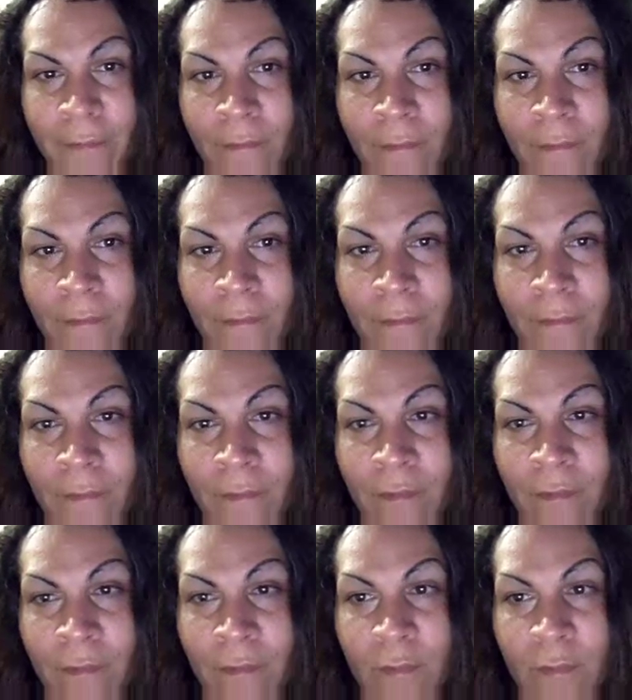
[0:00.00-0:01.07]

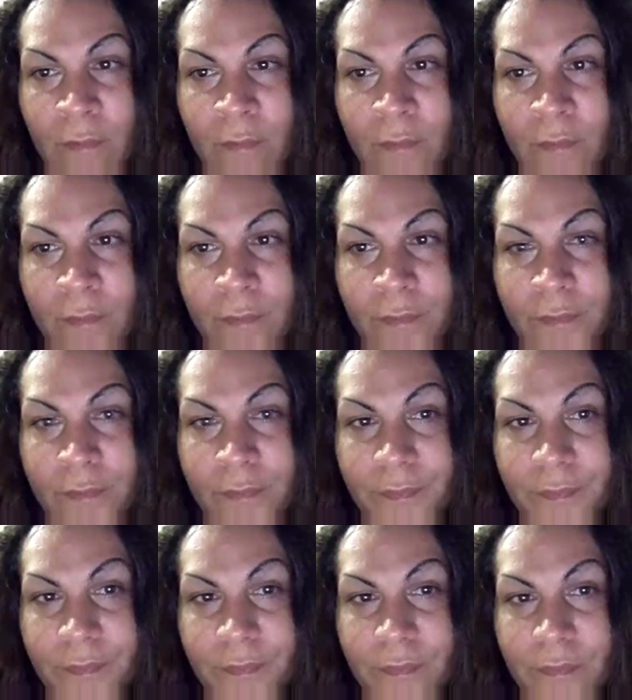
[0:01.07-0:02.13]

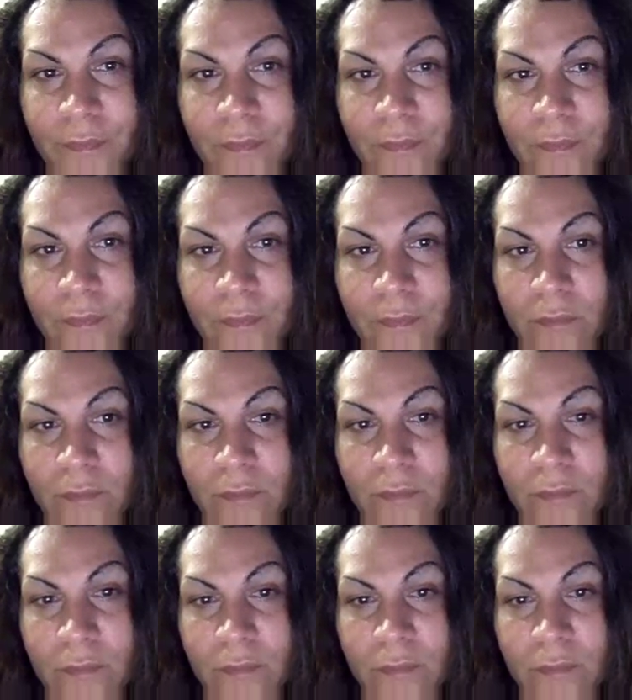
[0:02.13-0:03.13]
[no speech]